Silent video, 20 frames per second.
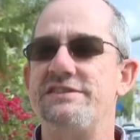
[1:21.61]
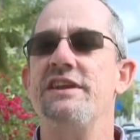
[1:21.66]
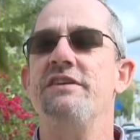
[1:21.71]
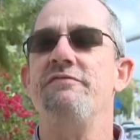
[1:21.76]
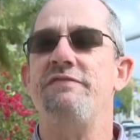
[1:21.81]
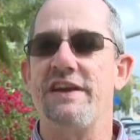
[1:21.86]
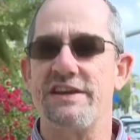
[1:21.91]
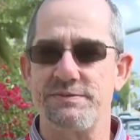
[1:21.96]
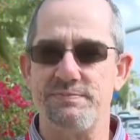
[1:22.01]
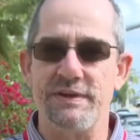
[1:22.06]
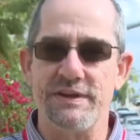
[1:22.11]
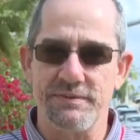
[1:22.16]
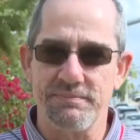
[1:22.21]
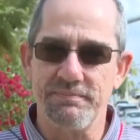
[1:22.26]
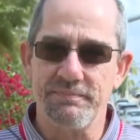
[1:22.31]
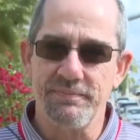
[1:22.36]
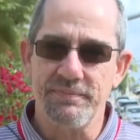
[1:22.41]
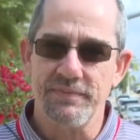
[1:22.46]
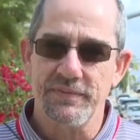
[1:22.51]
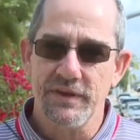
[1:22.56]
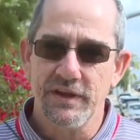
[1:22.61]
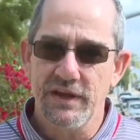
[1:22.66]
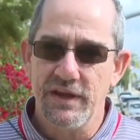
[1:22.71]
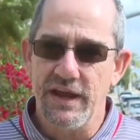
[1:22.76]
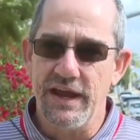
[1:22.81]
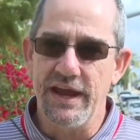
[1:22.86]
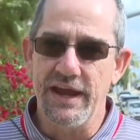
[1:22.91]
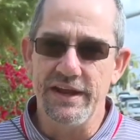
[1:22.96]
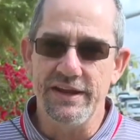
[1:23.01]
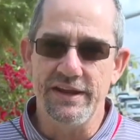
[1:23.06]
It's an investment.
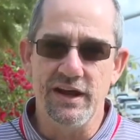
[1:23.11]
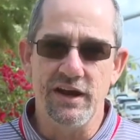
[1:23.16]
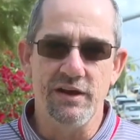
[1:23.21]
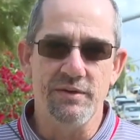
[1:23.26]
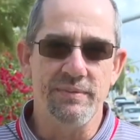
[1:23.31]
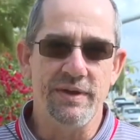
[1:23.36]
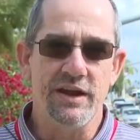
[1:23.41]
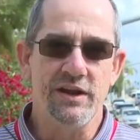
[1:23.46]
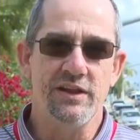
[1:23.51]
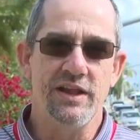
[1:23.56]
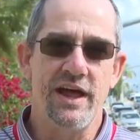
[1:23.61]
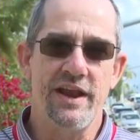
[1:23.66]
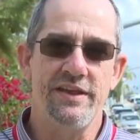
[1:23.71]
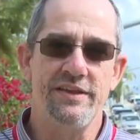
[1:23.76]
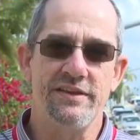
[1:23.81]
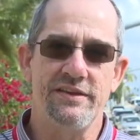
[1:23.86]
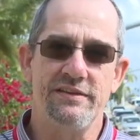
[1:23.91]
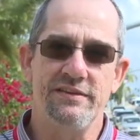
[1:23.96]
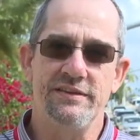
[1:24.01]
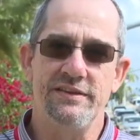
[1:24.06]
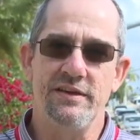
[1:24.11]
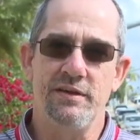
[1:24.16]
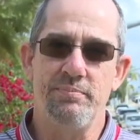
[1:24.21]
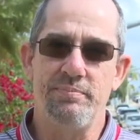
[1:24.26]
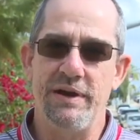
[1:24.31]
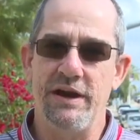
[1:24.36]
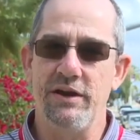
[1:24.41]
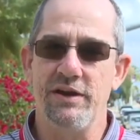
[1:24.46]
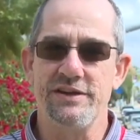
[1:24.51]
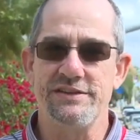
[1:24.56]
And, uh, and a lot of the,
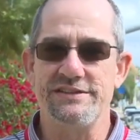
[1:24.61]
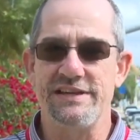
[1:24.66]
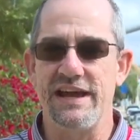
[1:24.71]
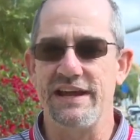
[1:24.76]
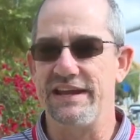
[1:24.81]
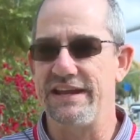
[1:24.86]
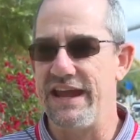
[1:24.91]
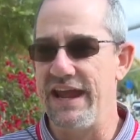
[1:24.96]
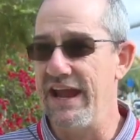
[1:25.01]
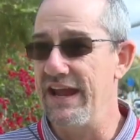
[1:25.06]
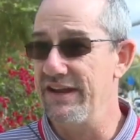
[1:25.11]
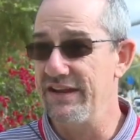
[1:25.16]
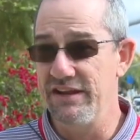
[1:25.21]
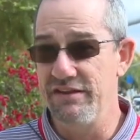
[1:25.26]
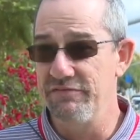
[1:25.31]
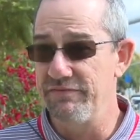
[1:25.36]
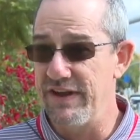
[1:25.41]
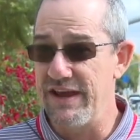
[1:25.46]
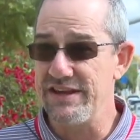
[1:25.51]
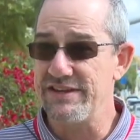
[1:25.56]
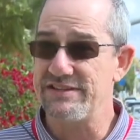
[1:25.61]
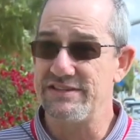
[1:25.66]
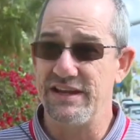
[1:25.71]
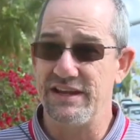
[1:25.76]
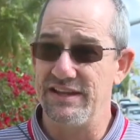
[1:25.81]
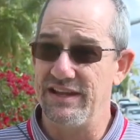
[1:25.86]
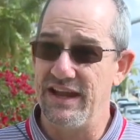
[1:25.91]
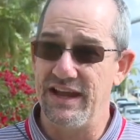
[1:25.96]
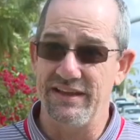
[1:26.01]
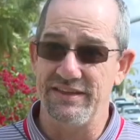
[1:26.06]
the parents that can't
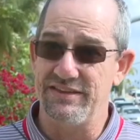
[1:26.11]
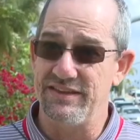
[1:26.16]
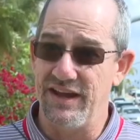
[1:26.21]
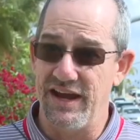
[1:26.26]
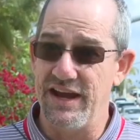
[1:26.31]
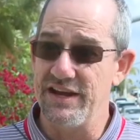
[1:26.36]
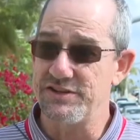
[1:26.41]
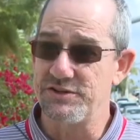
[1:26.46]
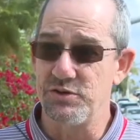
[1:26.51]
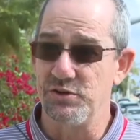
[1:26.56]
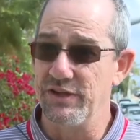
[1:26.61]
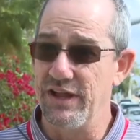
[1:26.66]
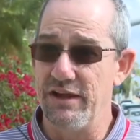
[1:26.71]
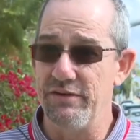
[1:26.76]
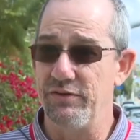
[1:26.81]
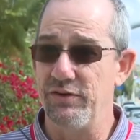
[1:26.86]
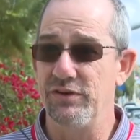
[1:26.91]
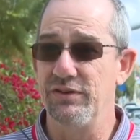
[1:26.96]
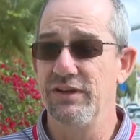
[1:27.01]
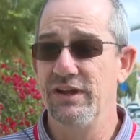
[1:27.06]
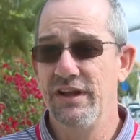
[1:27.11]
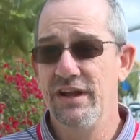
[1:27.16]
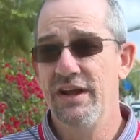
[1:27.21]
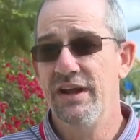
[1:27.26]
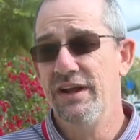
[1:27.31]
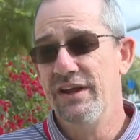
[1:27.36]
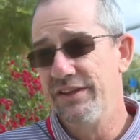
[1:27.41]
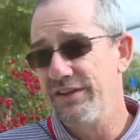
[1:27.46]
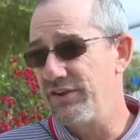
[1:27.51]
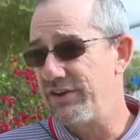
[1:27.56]
invest at, at the high school level,
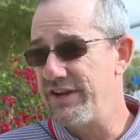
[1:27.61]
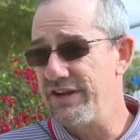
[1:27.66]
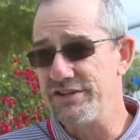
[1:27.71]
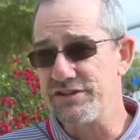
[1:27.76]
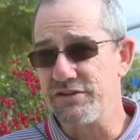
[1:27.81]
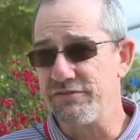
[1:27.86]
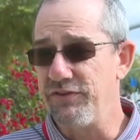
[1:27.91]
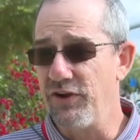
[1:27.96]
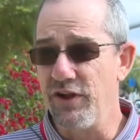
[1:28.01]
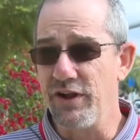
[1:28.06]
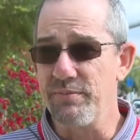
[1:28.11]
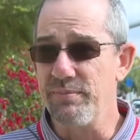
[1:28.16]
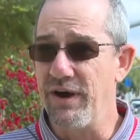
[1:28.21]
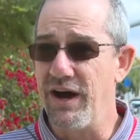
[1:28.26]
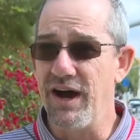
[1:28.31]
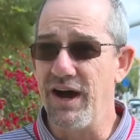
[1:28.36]
their kids are falling